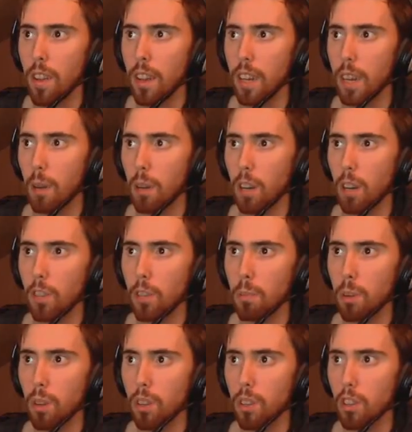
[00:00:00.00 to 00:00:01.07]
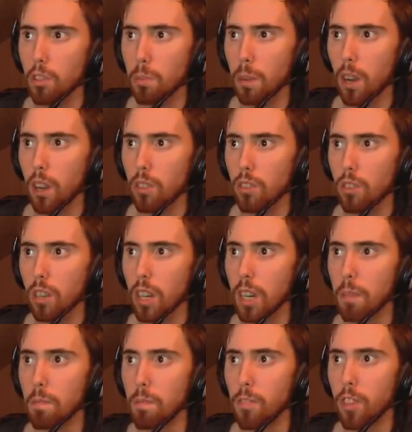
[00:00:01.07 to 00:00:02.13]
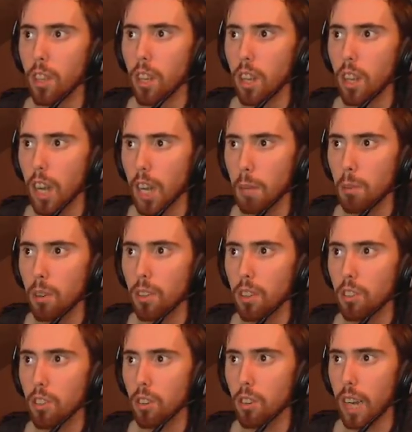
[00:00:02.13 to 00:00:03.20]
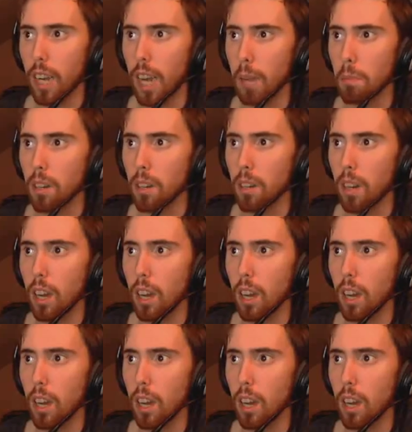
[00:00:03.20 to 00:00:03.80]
Now, whenever you pull this boss, a couple of things are going to happen.